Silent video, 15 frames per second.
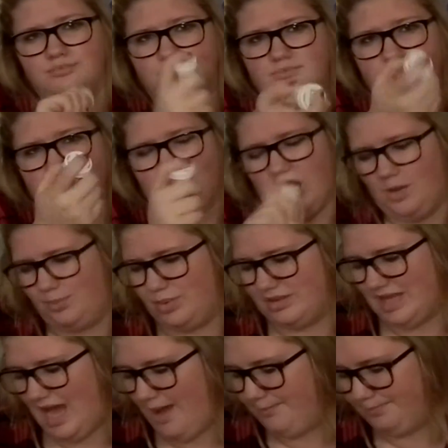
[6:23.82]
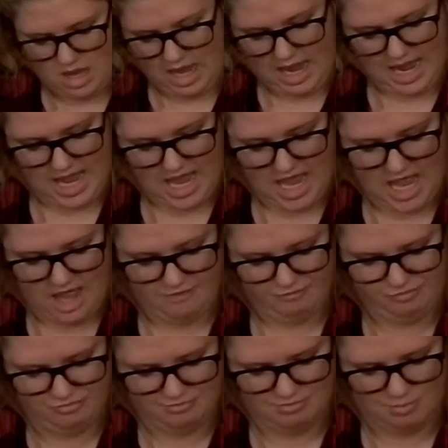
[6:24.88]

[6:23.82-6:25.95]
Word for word: to help with that. I have